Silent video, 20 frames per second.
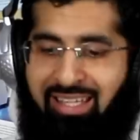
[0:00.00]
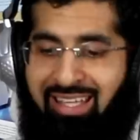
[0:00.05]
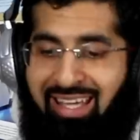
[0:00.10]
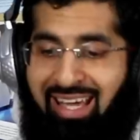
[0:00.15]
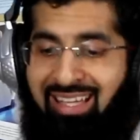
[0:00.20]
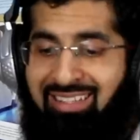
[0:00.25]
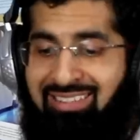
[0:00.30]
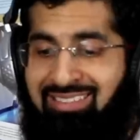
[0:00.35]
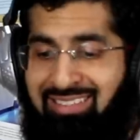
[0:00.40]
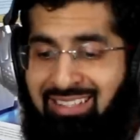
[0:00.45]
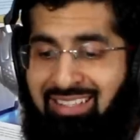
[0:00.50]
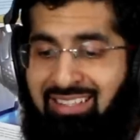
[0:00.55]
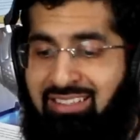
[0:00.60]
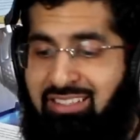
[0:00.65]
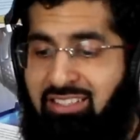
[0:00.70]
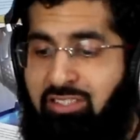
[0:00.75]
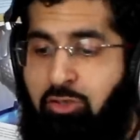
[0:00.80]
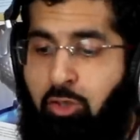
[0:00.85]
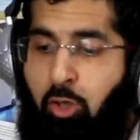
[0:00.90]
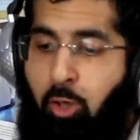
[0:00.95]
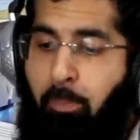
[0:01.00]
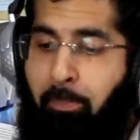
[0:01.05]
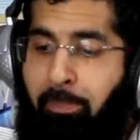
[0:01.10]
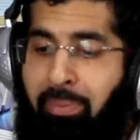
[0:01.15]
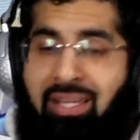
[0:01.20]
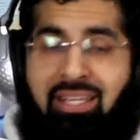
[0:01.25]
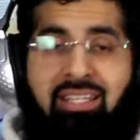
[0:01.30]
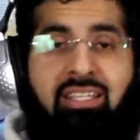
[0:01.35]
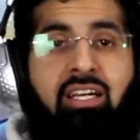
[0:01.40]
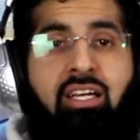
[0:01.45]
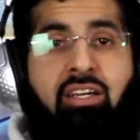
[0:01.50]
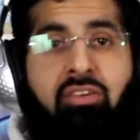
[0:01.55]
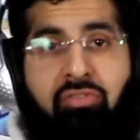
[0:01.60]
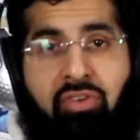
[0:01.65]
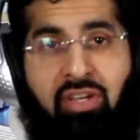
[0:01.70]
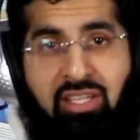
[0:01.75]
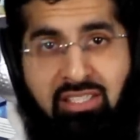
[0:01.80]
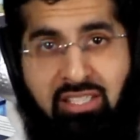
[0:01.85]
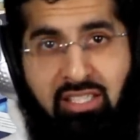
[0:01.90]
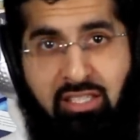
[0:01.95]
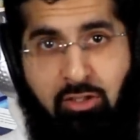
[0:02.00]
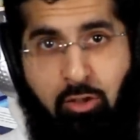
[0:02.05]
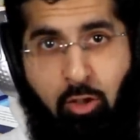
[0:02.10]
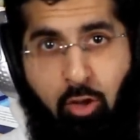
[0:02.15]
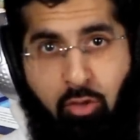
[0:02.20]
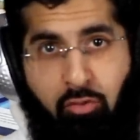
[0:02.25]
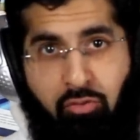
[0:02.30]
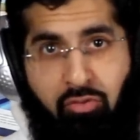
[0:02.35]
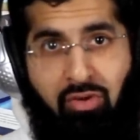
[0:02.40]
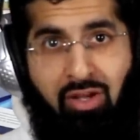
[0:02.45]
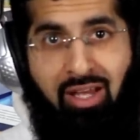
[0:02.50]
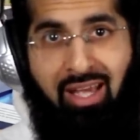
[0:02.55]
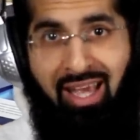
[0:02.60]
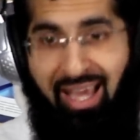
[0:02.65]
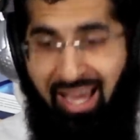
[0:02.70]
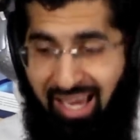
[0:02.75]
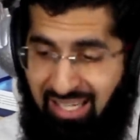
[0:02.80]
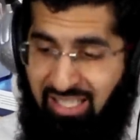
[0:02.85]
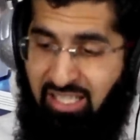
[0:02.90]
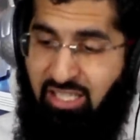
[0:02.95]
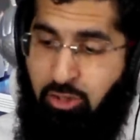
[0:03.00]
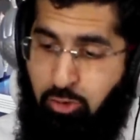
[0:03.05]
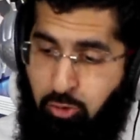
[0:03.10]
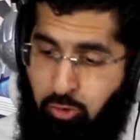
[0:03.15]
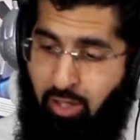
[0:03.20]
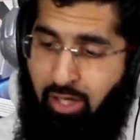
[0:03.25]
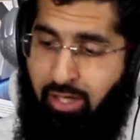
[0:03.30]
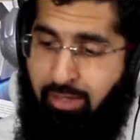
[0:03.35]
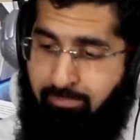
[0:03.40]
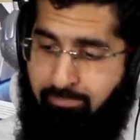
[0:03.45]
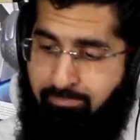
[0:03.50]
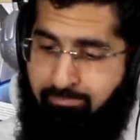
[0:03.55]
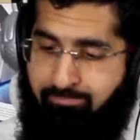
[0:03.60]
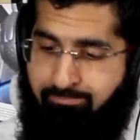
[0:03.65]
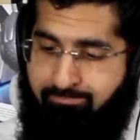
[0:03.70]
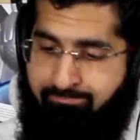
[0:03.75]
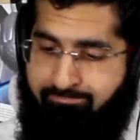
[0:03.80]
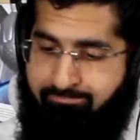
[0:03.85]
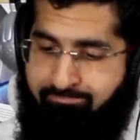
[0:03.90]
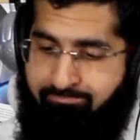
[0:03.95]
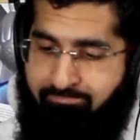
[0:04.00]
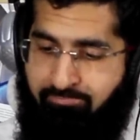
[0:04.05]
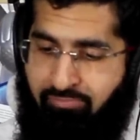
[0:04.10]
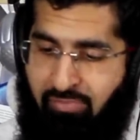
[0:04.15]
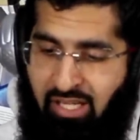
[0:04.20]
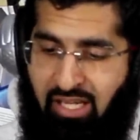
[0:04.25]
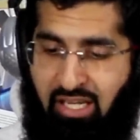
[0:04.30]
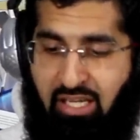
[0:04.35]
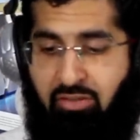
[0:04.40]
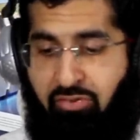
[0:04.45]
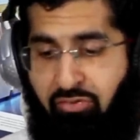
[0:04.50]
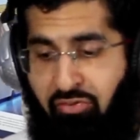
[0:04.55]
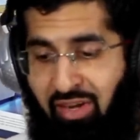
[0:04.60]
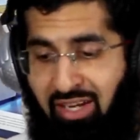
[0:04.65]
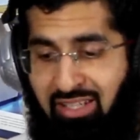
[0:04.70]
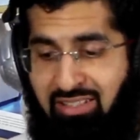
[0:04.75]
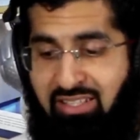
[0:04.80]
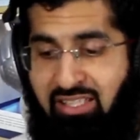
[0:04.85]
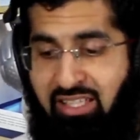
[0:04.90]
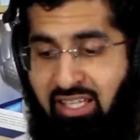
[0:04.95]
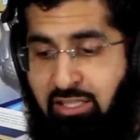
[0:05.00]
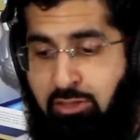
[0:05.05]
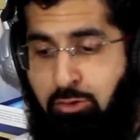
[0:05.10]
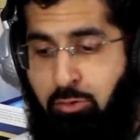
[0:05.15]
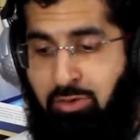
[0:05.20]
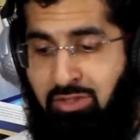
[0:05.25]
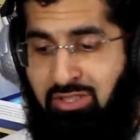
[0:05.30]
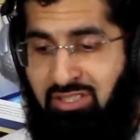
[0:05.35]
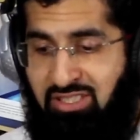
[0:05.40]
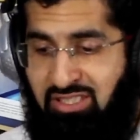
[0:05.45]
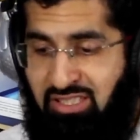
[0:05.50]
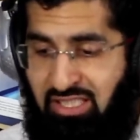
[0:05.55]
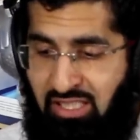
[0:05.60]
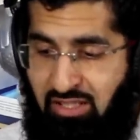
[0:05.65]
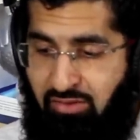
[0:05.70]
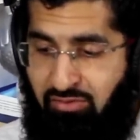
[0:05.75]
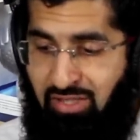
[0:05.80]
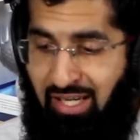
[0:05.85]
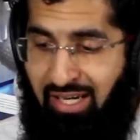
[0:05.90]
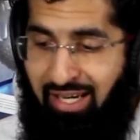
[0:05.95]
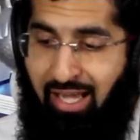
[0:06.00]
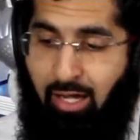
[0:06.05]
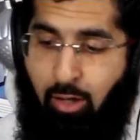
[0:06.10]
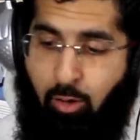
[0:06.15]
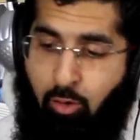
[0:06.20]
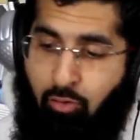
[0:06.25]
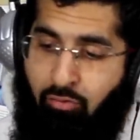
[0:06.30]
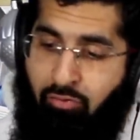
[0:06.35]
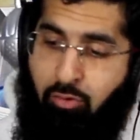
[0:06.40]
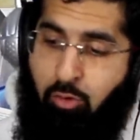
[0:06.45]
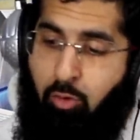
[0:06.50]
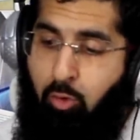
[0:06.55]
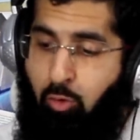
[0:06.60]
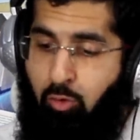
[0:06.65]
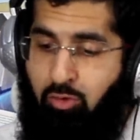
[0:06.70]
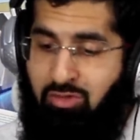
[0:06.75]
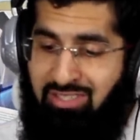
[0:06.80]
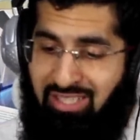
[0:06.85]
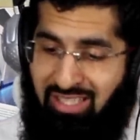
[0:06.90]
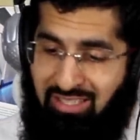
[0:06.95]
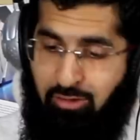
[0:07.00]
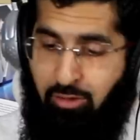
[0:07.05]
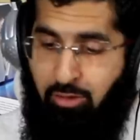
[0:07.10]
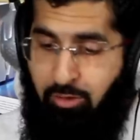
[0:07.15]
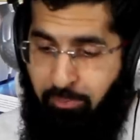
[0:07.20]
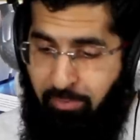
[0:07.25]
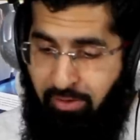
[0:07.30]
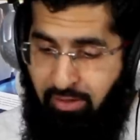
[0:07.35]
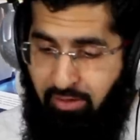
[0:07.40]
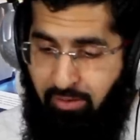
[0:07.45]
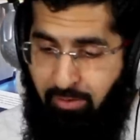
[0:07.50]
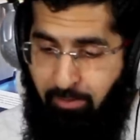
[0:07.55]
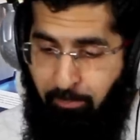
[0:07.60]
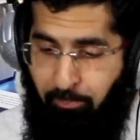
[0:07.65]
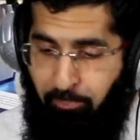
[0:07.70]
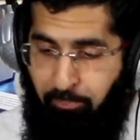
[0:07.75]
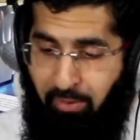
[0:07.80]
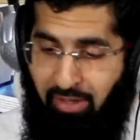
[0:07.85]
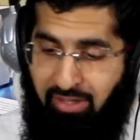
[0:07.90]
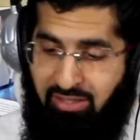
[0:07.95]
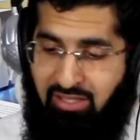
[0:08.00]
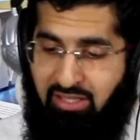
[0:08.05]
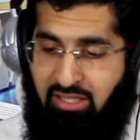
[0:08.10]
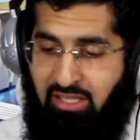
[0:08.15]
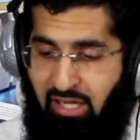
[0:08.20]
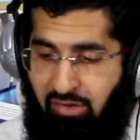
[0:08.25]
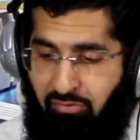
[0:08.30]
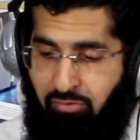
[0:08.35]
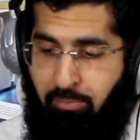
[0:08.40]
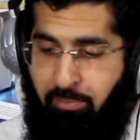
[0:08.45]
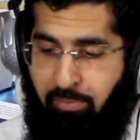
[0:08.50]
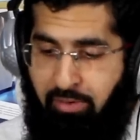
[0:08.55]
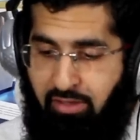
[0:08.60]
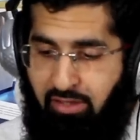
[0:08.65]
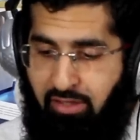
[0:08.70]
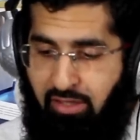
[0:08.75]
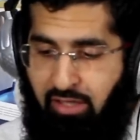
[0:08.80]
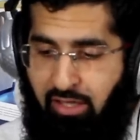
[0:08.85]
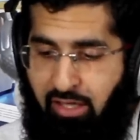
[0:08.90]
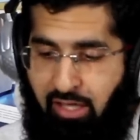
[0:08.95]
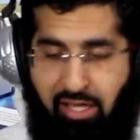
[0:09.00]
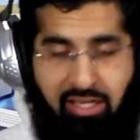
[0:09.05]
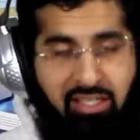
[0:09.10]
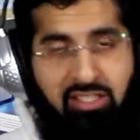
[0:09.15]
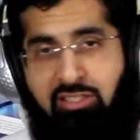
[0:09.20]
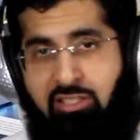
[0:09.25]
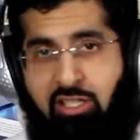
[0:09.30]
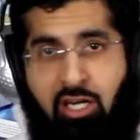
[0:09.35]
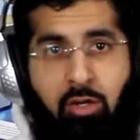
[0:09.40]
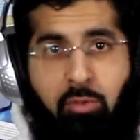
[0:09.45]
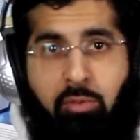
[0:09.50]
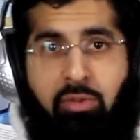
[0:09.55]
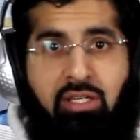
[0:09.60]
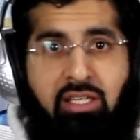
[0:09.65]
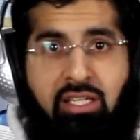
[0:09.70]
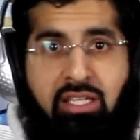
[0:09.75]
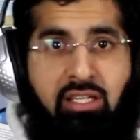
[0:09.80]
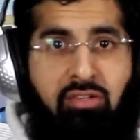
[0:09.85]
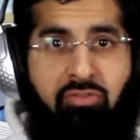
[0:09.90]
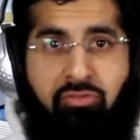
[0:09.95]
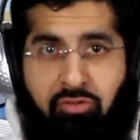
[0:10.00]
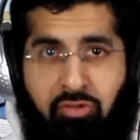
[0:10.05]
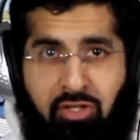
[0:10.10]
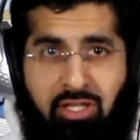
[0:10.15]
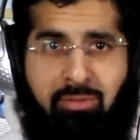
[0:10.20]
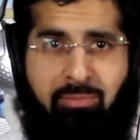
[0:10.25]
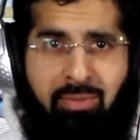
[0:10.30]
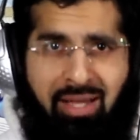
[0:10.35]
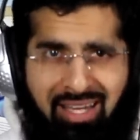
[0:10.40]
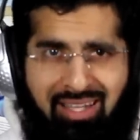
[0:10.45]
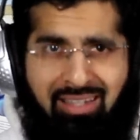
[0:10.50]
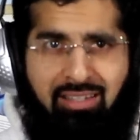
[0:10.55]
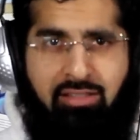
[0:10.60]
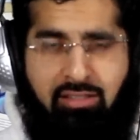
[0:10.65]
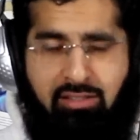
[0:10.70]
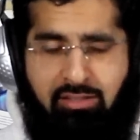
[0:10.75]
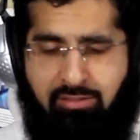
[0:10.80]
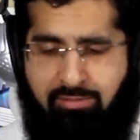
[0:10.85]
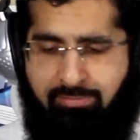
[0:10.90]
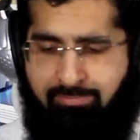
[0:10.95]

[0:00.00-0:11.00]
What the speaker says: He has since not been convicted of any crime. In fact, he has received an out-of-court settlement by the government and is currently a free man.